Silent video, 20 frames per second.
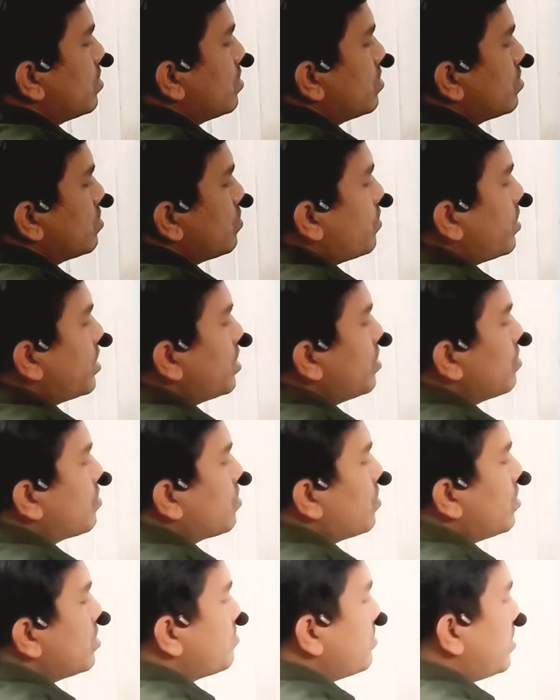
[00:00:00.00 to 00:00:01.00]
So when you
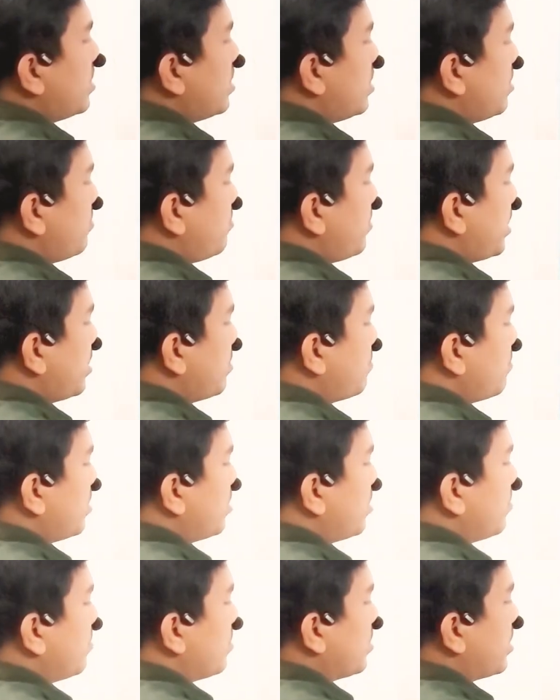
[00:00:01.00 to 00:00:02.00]
cross multiply it, what
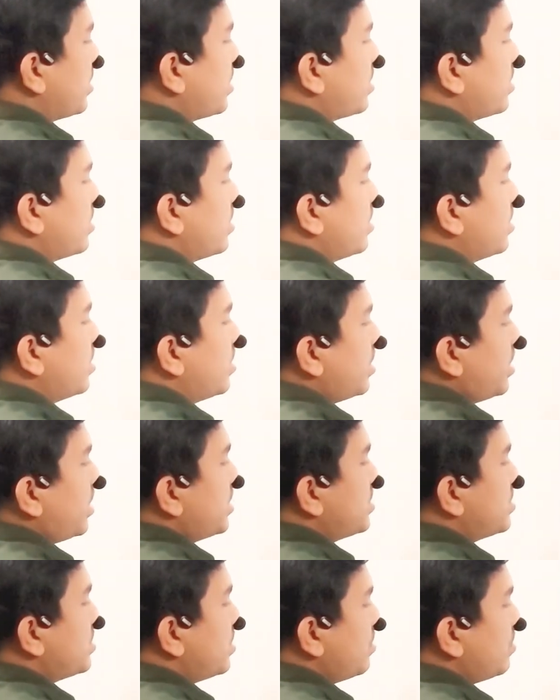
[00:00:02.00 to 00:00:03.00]
you will get?
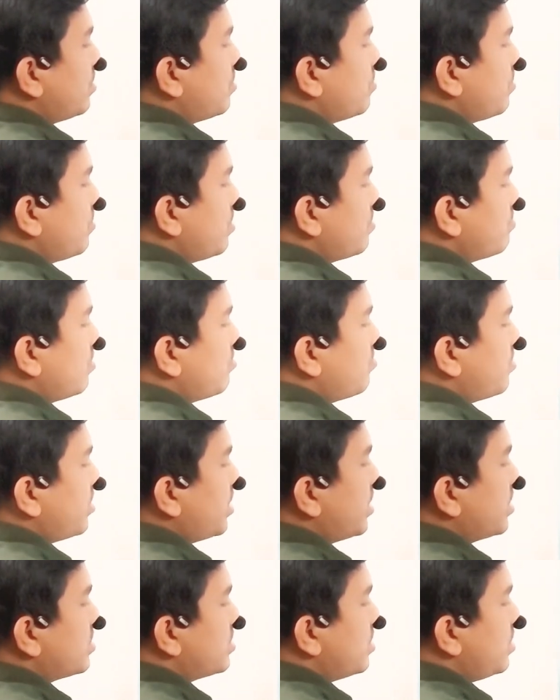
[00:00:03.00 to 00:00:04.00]
AC into 1 will be
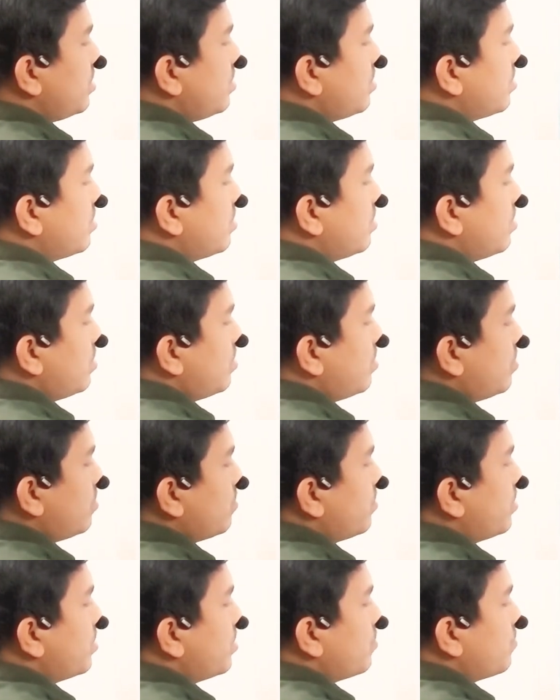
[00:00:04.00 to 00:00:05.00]
AC, 2
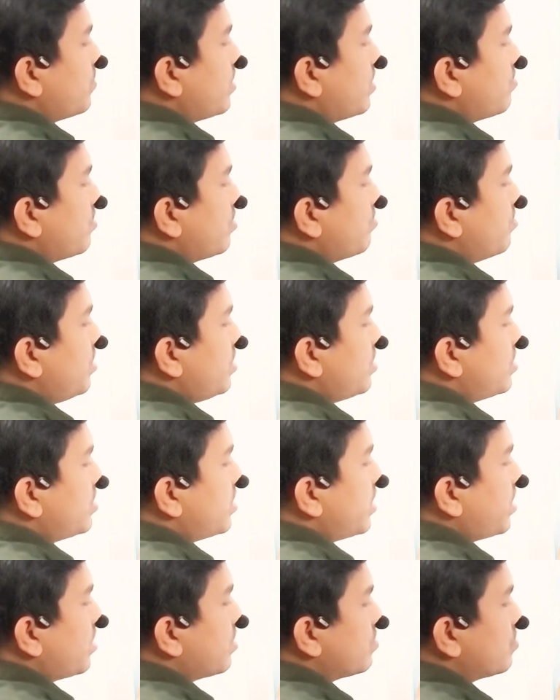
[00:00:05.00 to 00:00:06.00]
into 5 will be
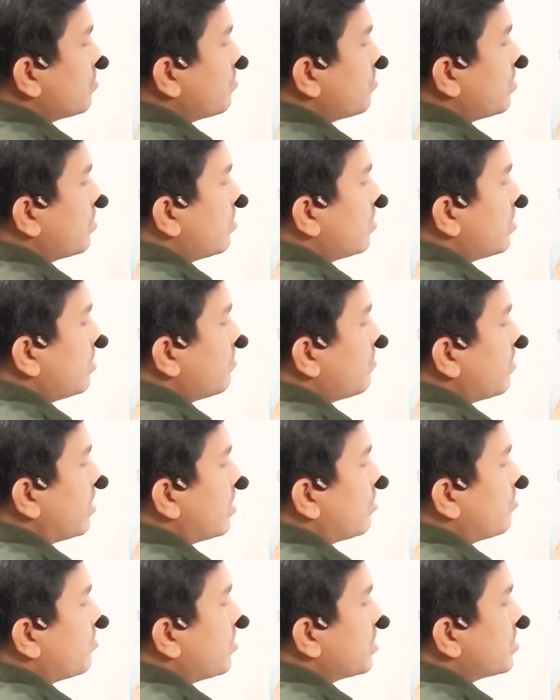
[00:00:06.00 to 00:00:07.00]
10. So we got the
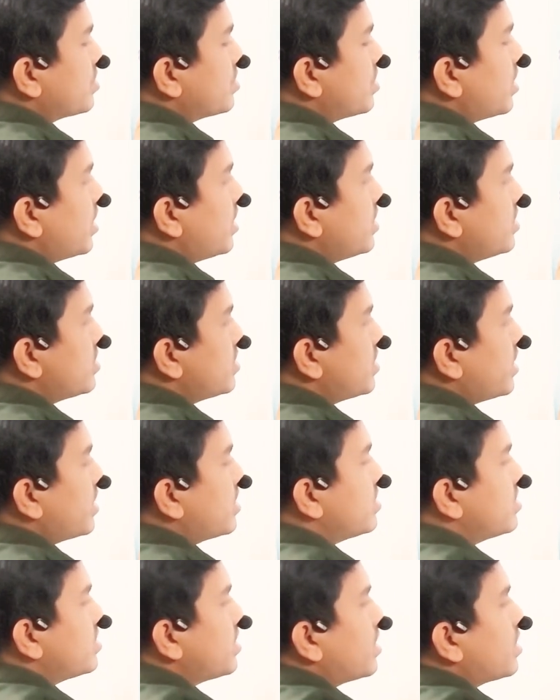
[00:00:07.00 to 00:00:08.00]
value of AC as 10
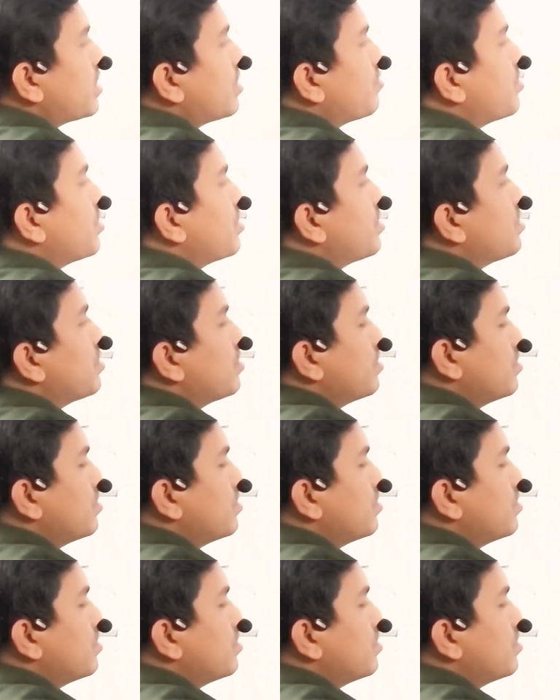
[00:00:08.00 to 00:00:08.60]
centimeter.